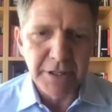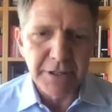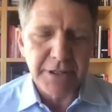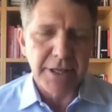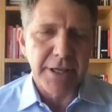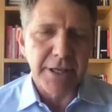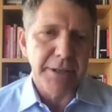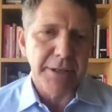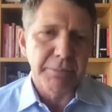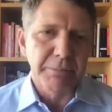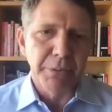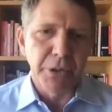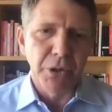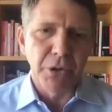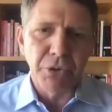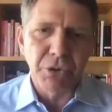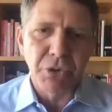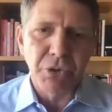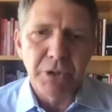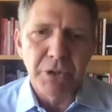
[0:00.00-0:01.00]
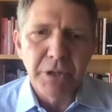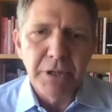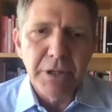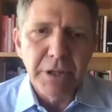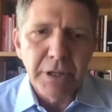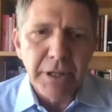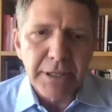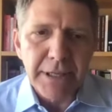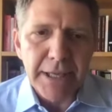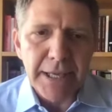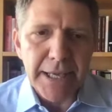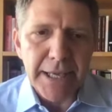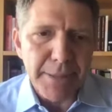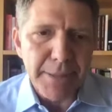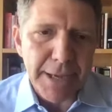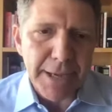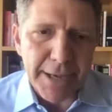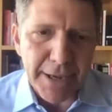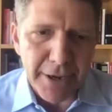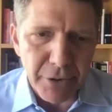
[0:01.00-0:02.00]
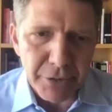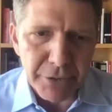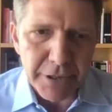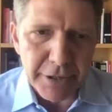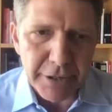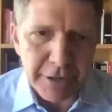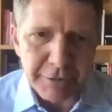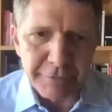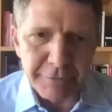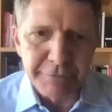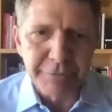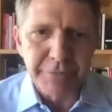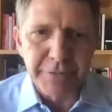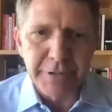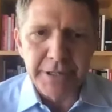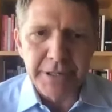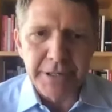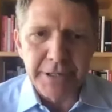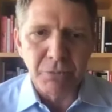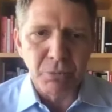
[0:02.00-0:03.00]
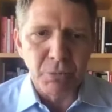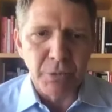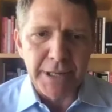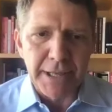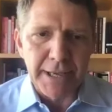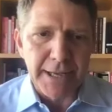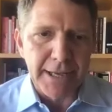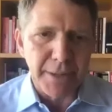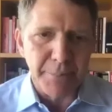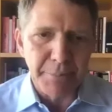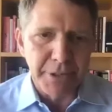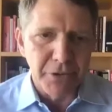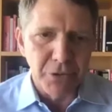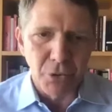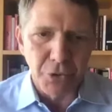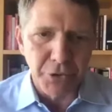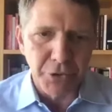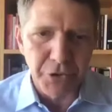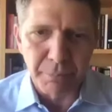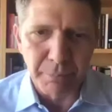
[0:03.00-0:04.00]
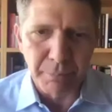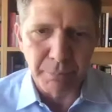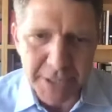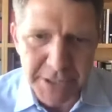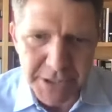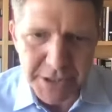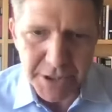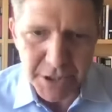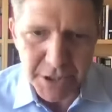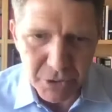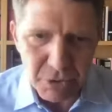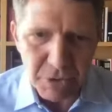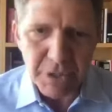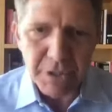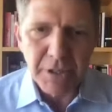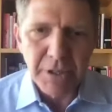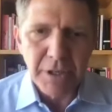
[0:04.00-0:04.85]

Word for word: They both came out of uh, what had been northern Mexico,